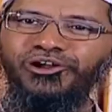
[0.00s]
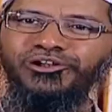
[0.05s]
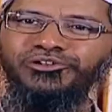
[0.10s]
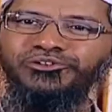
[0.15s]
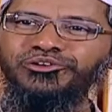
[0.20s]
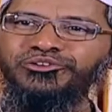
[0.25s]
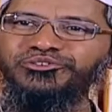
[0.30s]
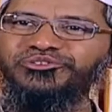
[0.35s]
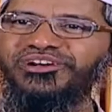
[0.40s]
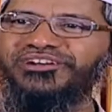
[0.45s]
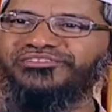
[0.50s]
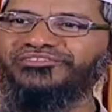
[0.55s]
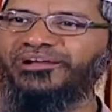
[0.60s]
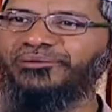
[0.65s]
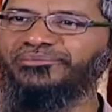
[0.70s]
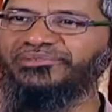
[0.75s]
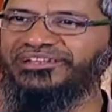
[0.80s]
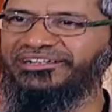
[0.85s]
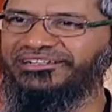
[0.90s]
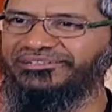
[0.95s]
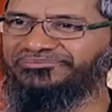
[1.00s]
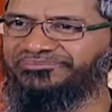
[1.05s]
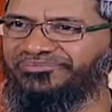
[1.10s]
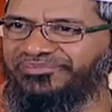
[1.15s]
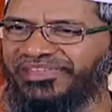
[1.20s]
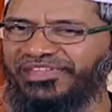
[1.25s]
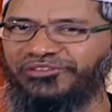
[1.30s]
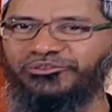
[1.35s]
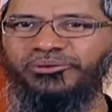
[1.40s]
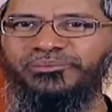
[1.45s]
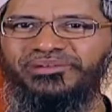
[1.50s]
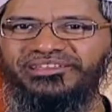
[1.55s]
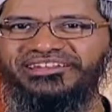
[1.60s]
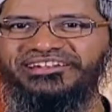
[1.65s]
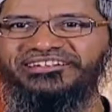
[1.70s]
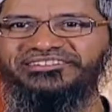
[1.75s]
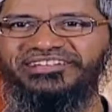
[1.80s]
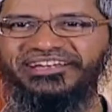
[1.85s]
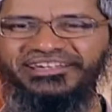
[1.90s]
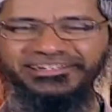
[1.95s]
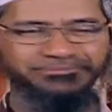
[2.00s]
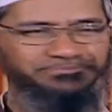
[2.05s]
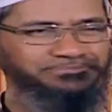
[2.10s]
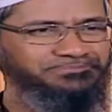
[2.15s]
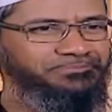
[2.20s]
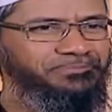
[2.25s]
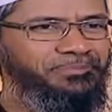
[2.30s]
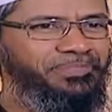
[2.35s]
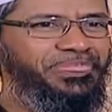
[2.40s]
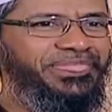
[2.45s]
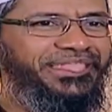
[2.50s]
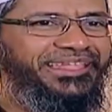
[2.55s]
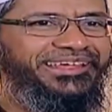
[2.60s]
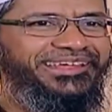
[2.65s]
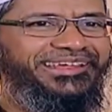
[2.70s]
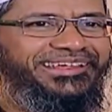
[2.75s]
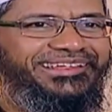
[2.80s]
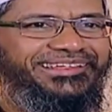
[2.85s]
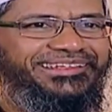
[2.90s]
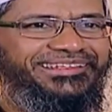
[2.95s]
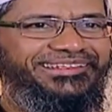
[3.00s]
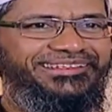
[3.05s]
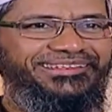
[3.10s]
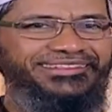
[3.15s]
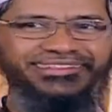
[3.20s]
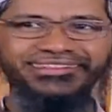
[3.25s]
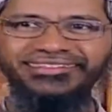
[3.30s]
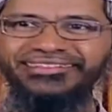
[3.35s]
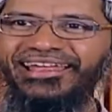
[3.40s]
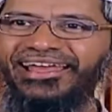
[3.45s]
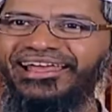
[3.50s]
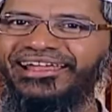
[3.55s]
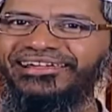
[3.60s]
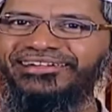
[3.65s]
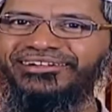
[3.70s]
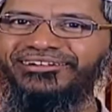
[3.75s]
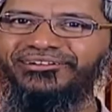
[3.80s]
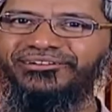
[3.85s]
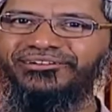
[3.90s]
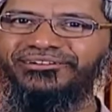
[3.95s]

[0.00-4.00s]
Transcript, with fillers: all those who have come here, wrote Brother Nisar, that